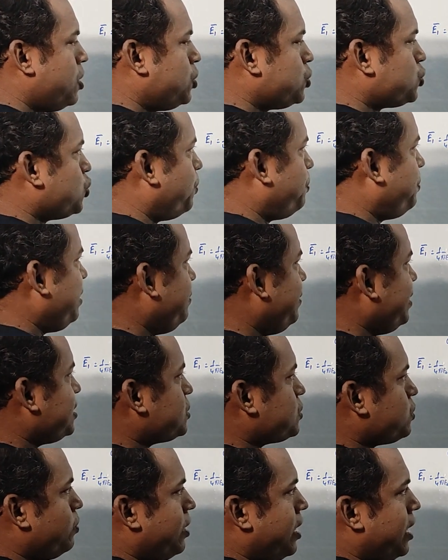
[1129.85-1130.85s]
So PB
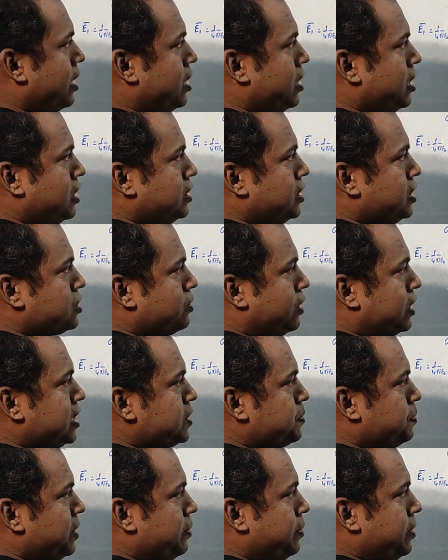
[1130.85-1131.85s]
square, this one
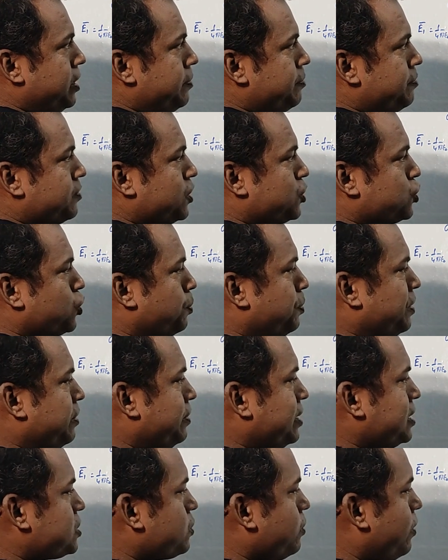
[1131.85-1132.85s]
is PB. So
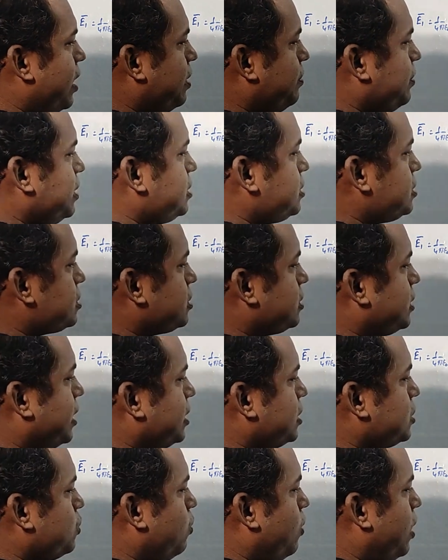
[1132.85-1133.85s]
PB square means that
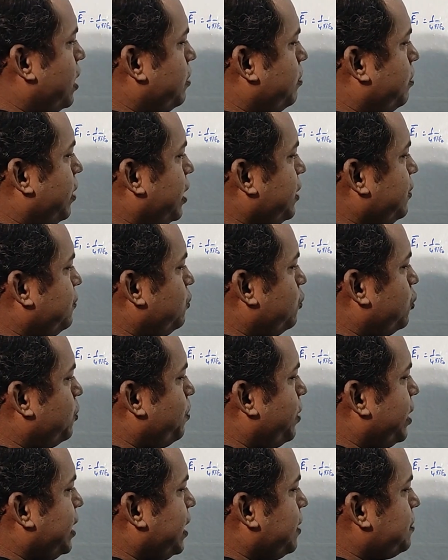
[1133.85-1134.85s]
is 1 by 4
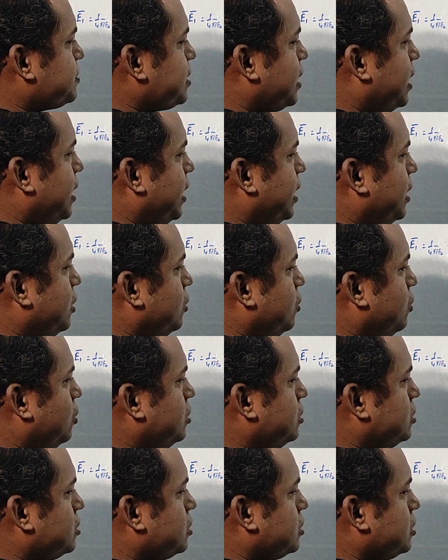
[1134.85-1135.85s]
pi epsilon
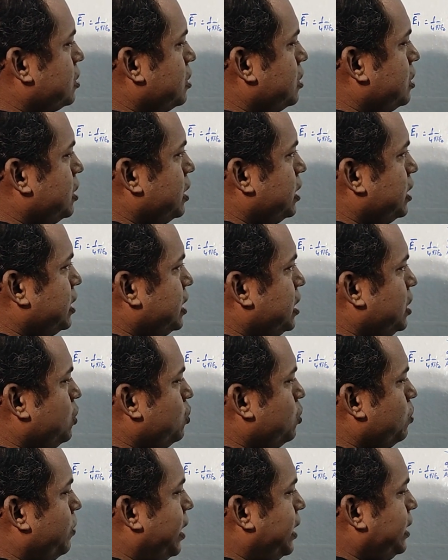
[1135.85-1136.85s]
naught
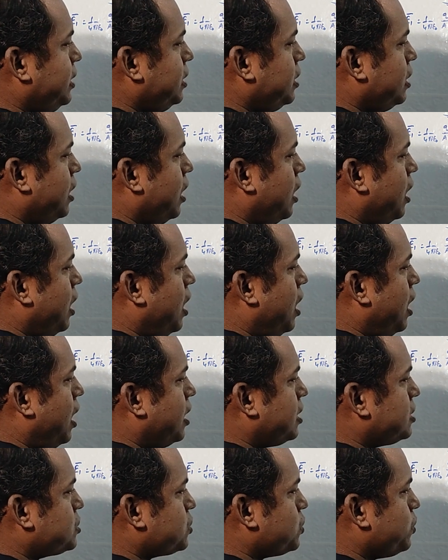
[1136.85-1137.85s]
Q by
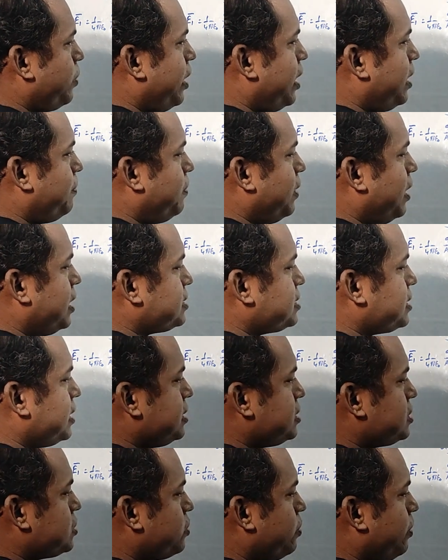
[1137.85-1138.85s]
R square plus
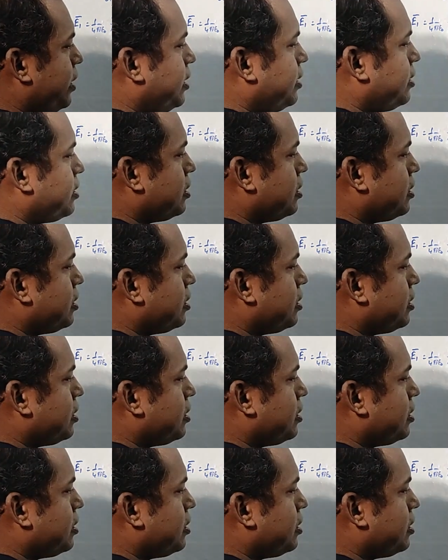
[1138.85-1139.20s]
L square.